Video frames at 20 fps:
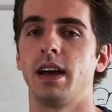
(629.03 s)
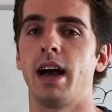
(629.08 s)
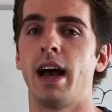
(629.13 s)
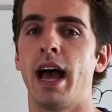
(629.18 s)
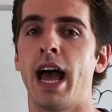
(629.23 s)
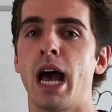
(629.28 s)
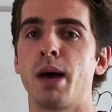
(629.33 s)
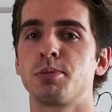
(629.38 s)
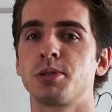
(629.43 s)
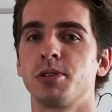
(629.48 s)

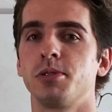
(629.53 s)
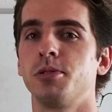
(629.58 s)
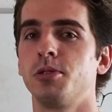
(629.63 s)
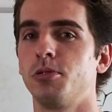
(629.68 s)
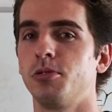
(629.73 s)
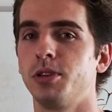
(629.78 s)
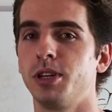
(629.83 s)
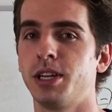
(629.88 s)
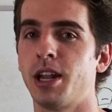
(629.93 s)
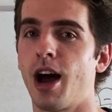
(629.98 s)

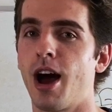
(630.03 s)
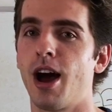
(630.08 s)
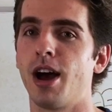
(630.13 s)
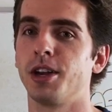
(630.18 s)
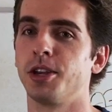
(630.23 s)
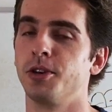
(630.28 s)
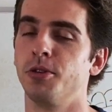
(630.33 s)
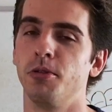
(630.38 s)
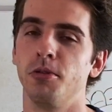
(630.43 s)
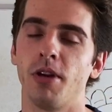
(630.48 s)
Absolutely
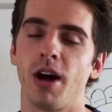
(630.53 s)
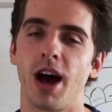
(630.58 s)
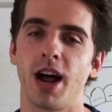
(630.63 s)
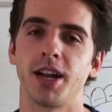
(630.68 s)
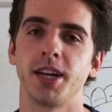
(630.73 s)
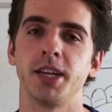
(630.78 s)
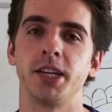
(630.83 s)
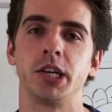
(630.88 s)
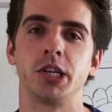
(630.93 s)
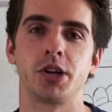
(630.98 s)
not. You do not
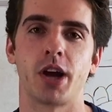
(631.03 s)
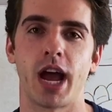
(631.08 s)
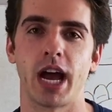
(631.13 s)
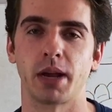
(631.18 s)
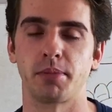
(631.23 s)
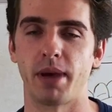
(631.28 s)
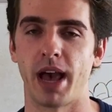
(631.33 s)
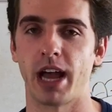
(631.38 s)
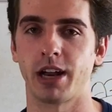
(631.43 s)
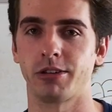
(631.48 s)
need to track
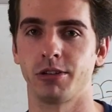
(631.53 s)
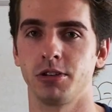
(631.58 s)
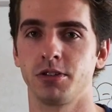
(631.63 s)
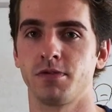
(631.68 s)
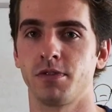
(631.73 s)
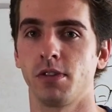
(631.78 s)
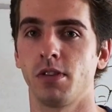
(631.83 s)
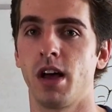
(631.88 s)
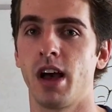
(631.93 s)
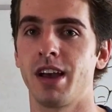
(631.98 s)
macros
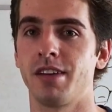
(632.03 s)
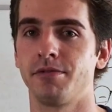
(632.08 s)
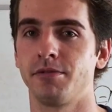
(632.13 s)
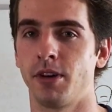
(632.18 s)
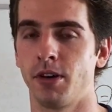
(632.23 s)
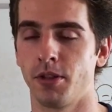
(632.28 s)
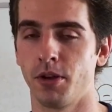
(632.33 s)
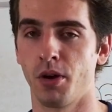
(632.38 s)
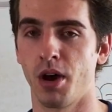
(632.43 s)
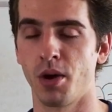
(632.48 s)
for life,
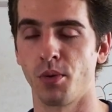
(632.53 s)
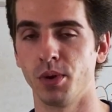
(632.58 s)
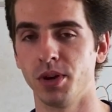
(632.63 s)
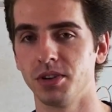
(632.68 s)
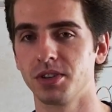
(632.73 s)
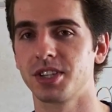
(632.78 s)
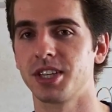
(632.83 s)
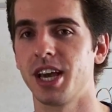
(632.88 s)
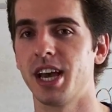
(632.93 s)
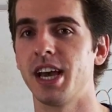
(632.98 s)
although I will
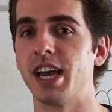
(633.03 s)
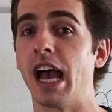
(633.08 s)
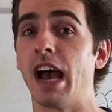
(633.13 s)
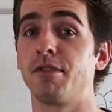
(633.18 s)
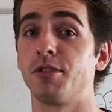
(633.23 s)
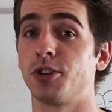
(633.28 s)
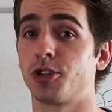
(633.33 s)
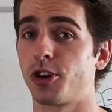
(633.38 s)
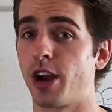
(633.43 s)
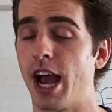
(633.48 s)
say
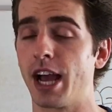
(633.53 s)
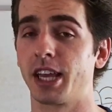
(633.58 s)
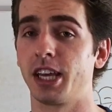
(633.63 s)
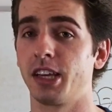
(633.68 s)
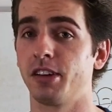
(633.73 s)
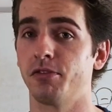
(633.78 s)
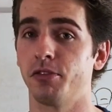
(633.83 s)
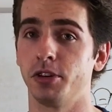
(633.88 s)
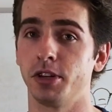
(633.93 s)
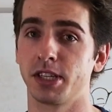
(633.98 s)
after
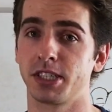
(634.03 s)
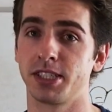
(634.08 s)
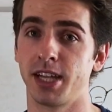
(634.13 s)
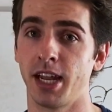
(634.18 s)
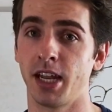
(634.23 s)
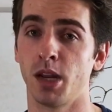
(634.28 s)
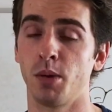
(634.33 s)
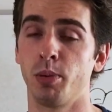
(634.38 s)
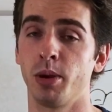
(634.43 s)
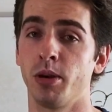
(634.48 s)
tracking for an
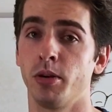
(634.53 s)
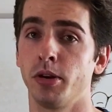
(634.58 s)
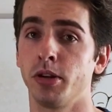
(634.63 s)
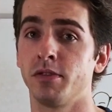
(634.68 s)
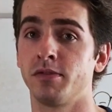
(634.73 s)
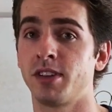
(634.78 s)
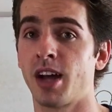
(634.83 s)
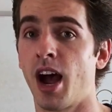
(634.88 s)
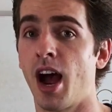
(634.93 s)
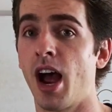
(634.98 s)
extended period
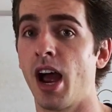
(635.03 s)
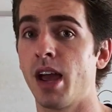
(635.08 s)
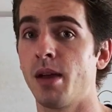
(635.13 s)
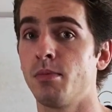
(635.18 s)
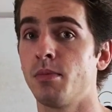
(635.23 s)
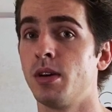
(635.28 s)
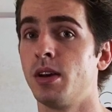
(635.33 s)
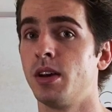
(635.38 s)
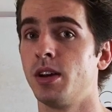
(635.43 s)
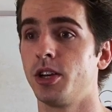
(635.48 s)
of
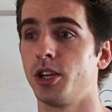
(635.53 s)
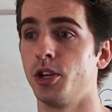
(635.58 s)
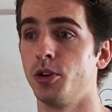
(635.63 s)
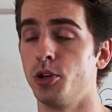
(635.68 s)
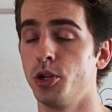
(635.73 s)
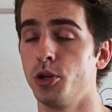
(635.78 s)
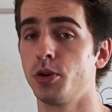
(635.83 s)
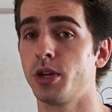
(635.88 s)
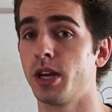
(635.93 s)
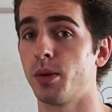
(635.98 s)
time, you
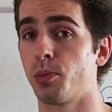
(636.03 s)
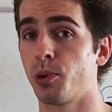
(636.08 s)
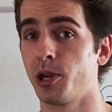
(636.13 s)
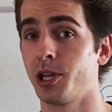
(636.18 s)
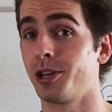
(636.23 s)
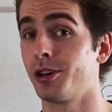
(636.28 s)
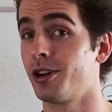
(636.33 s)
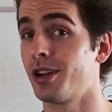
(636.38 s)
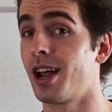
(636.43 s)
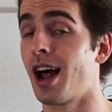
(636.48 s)
do get pretty
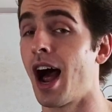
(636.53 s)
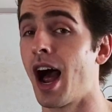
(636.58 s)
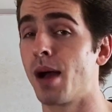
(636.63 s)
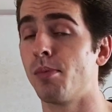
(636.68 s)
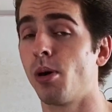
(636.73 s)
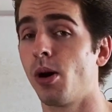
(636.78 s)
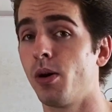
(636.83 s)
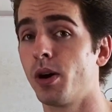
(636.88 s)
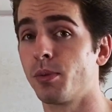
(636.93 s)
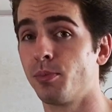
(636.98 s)
good at
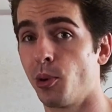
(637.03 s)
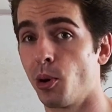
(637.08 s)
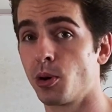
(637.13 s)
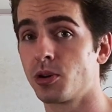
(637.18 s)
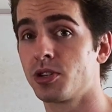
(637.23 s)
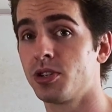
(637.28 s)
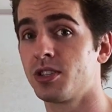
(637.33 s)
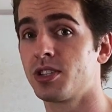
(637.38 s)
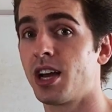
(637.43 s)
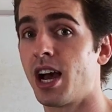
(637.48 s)
eyeballing
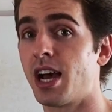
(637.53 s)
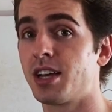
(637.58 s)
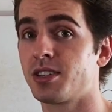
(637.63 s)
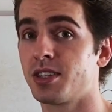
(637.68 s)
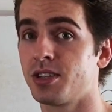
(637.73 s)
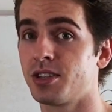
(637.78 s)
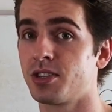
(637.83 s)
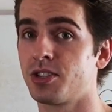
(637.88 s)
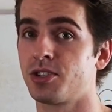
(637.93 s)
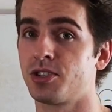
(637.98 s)
portion
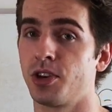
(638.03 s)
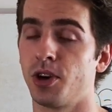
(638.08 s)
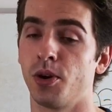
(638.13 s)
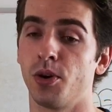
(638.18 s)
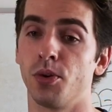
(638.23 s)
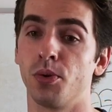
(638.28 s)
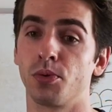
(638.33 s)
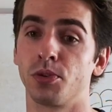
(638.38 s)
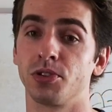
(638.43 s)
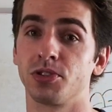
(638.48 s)
sizes,
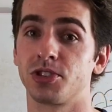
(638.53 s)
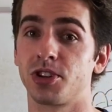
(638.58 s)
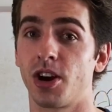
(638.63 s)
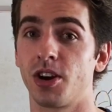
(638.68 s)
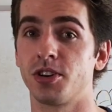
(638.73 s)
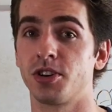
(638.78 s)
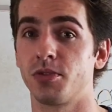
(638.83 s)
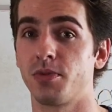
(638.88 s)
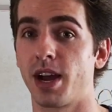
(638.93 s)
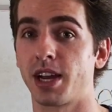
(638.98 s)
so you'll
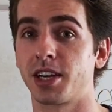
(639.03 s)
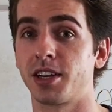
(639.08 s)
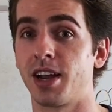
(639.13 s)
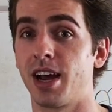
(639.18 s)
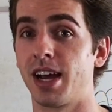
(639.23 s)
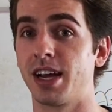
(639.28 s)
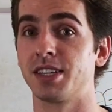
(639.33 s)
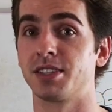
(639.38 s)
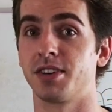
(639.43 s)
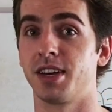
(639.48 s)
start to
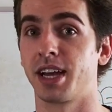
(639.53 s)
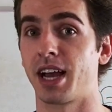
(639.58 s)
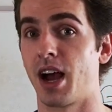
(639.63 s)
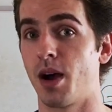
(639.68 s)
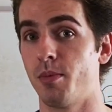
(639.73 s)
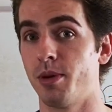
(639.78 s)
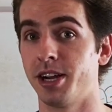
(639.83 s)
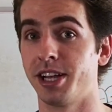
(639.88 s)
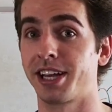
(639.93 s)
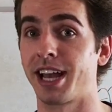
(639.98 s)
recognize like how
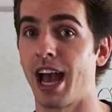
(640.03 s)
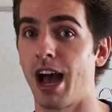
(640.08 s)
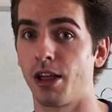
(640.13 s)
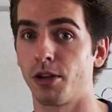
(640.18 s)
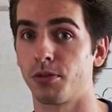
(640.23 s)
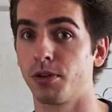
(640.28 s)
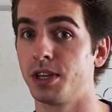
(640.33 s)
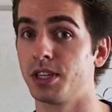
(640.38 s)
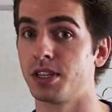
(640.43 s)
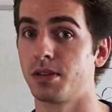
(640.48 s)
many
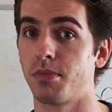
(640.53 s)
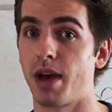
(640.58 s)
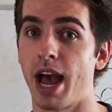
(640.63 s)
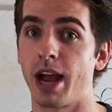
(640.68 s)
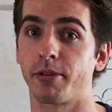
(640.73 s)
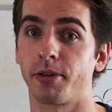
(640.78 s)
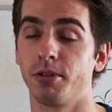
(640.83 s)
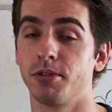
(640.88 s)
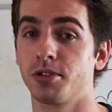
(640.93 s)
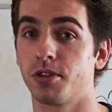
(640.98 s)
calories and
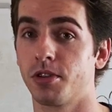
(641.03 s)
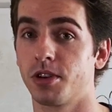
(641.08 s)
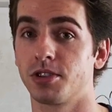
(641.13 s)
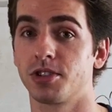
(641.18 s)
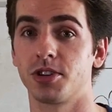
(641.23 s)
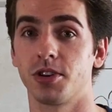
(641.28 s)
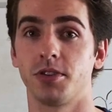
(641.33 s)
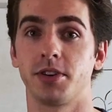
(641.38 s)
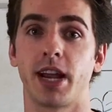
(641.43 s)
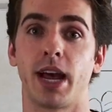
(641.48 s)
macros are in
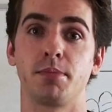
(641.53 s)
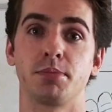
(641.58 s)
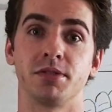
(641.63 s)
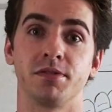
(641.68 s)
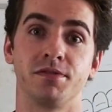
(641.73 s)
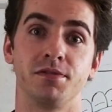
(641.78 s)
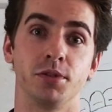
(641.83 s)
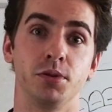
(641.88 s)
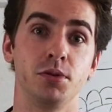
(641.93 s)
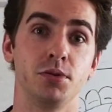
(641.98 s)
certain types of
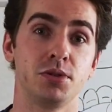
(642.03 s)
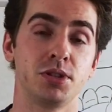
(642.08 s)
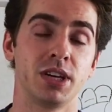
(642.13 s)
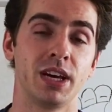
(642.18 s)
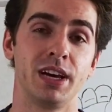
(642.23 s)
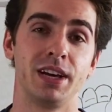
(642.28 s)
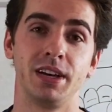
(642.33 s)
foods.